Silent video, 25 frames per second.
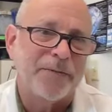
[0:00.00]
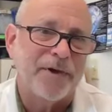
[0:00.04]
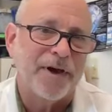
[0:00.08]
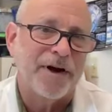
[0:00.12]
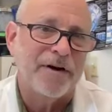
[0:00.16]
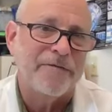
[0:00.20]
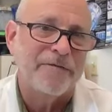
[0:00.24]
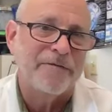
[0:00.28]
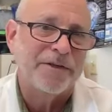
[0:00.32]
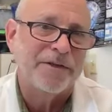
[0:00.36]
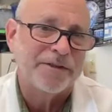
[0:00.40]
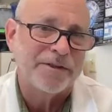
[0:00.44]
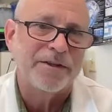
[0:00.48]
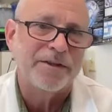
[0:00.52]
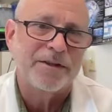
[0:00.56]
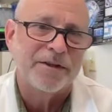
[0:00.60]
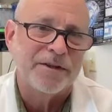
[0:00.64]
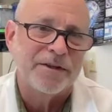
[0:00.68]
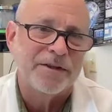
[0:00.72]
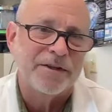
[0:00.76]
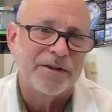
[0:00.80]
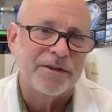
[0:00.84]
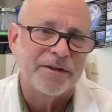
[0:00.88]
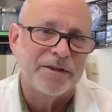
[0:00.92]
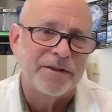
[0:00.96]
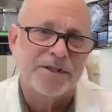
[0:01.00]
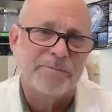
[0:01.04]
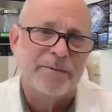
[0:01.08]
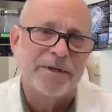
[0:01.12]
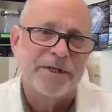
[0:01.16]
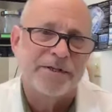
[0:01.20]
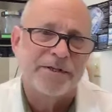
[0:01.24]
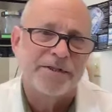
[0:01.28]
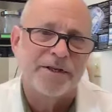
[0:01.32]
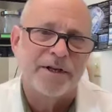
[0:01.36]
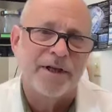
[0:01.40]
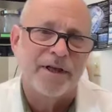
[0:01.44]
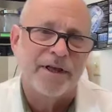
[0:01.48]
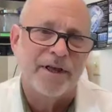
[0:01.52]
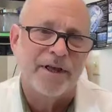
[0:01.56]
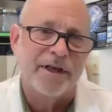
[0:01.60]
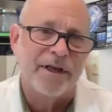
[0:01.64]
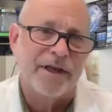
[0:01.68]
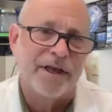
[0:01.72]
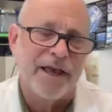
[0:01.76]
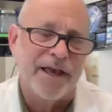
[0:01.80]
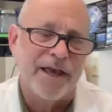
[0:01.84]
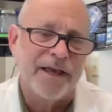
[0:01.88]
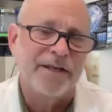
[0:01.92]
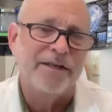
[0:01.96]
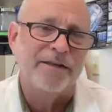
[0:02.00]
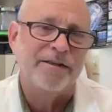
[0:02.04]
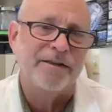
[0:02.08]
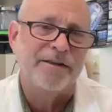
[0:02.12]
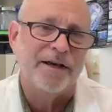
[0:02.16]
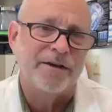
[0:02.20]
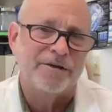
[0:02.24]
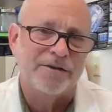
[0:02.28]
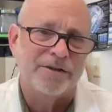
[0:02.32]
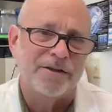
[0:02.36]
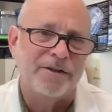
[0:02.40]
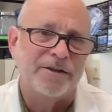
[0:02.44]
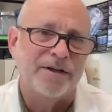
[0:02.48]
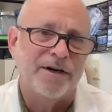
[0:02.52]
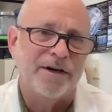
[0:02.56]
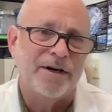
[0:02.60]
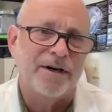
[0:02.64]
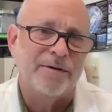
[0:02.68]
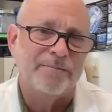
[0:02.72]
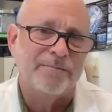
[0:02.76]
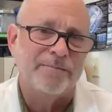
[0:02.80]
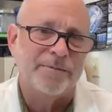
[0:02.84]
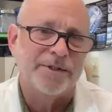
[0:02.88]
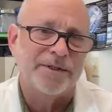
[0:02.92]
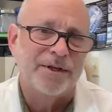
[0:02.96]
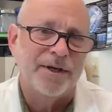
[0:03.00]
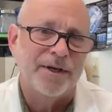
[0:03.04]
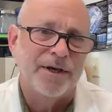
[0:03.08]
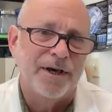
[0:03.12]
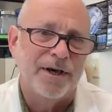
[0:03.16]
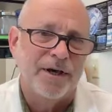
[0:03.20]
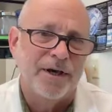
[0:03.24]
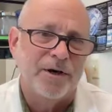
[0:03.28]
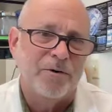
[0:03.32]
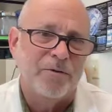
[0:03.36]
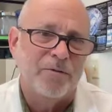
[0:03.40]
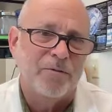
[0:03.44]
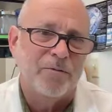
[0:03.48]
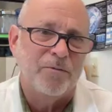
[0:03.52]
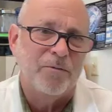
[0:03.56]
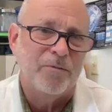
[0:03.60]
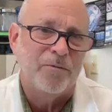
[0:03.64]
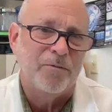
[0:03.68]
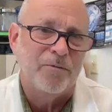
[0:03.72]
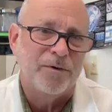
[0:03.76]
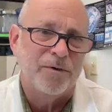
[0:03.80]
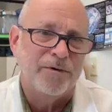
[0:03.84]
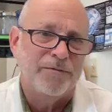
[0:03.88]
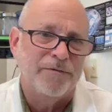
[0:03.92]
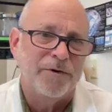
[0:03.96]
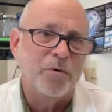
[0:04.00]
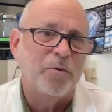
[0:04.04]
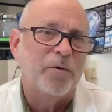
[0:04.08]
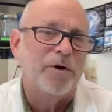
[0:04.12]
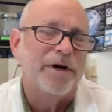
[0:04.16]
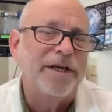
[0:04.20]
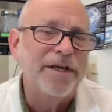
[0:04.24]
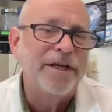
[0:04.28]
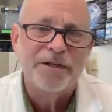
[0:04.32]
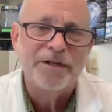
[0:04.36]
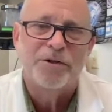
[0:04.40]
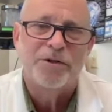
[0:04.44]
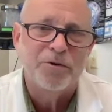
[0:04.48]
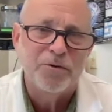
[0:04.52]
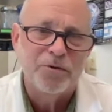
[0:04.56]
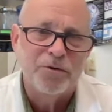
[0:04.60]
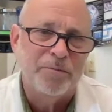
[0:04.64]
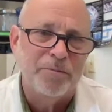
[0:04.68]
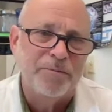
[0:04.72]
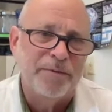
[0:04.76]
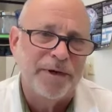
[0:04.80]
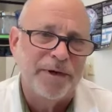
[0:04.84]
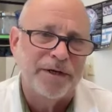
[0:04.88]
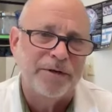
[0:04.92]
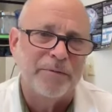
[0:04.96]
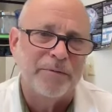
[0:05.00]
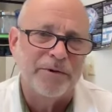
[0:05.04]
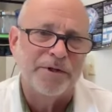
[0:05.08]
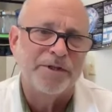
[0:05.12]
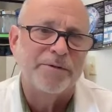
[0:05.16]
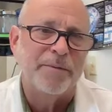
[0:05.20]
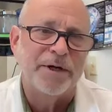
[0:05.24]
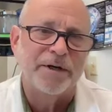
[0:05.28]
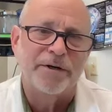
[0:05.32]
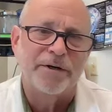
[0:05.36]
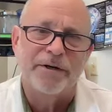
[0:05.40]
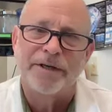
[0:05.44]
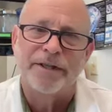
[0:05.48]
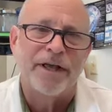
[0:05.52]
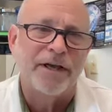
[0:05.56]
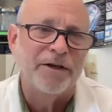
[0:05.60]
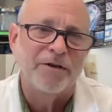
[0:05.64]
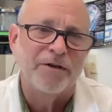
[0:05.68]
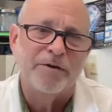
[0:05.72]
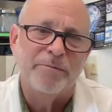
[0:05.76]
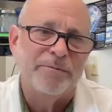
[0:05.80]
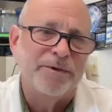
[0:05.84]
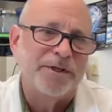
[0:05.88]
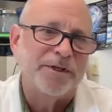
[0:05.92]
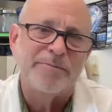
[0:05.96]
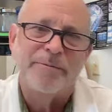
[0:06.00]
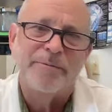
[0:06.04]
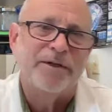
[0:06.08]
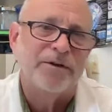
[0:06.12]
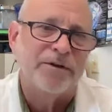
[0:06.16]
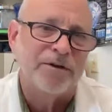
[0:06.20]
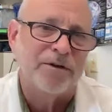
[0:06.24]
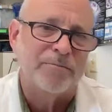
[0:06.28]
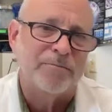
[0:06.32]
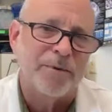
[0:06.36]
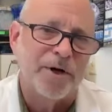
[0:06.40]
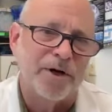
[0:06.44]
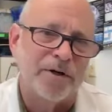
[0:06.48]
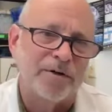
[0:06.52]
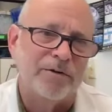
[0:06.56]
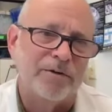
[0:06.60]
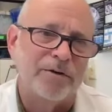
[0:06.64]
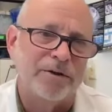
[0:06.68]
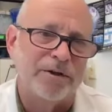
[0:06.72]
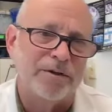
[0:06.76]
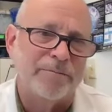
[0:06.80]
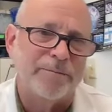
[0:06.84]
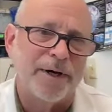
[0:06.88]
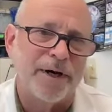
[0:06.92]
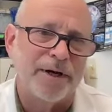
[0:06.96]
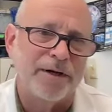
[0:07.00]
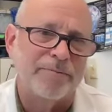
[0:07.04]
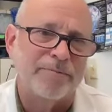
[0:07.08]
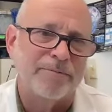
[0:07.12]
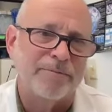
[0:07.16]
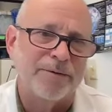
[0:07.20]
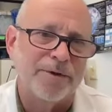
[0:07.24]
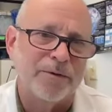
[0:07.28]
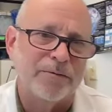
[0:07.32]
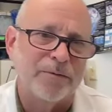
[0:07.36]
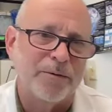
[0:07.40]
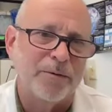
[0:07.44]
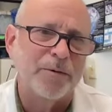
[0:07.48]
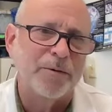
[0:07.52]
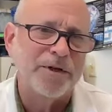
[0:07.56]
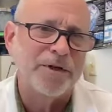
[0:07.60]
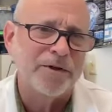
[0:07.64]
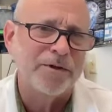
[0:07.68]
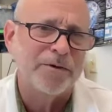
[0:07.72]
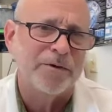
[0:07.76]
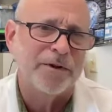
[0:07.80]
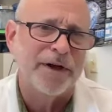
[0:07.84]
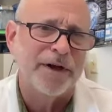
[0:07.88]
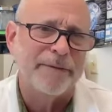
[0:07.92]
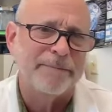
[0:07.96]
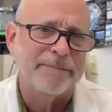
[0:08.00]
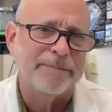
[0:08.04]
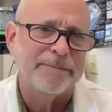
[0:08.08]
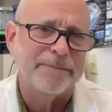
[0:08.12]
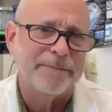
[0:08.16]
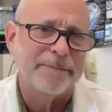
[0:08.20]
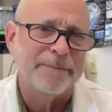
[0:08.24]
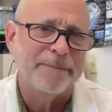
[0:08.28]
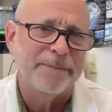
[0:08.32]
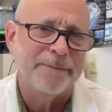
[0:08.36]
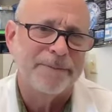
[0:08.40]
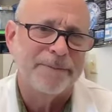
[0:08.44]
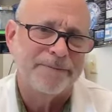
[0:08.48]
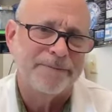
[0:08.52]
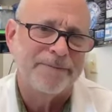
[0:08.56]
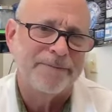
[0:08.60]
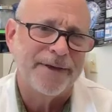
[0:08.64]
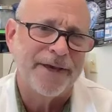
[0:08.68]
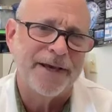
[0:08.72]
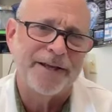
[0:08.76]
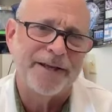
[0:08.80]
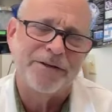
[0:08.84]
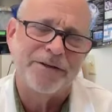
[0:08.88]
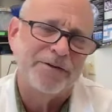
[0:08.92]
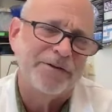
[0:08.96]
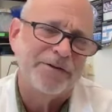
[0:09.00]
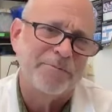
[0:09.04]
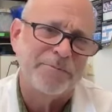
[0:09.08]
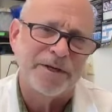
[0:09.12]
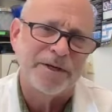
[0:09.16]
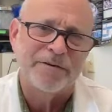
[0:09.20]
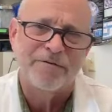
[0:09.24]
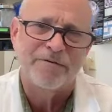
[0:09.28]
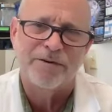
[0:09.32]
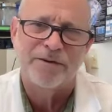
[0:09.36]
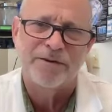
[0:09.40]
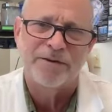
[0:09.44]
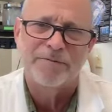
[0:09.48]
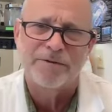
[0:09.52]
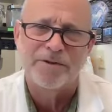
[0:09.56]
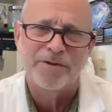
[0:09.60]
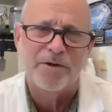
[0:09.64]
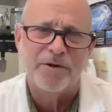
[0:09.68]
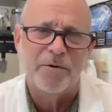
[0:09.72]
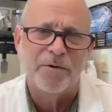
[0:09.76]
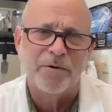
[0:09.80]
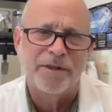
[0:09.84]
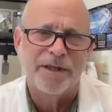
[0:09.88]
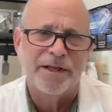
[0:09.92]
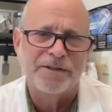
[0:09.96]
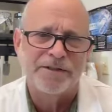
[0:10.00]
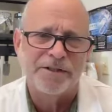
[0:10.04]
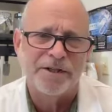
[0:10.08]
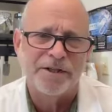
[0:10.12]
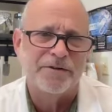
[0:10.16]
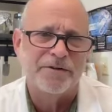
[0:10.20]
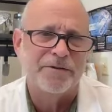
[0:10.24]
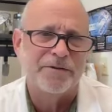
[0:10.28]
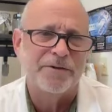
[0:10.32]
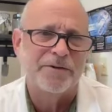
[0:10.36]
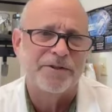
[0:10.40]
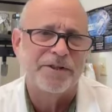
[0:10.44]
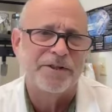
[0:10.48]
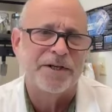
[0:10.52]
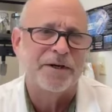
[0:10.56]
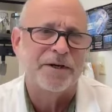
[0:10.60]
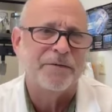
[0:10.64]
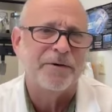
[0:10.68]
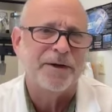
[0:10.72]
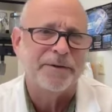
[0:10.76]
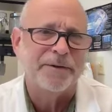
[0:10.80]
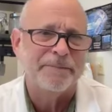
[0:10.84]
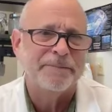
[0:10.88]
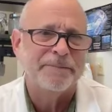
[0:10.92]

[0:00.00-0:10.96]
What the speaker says: Obviously, the thing that spins at 80,000 times, if you were in a tube and you were spun like that, you'd just be a little puddle on the bottom. So we wouldn't do that. And you're too big to go in that centrifuge anyway.